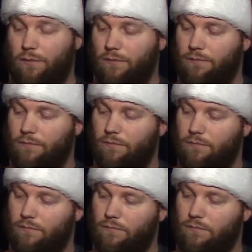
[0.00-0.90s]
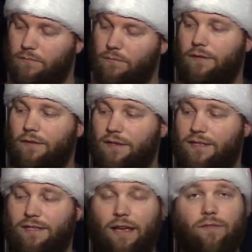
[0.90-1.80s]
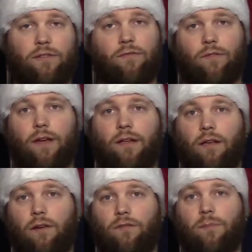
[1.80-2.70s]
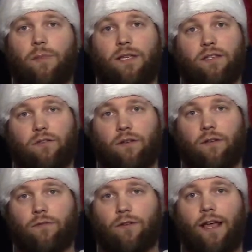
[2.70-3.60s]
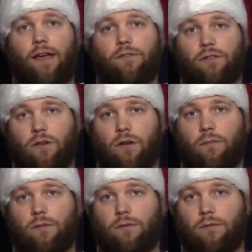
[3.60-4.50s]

then the 7th fret of the B string for an F sharp,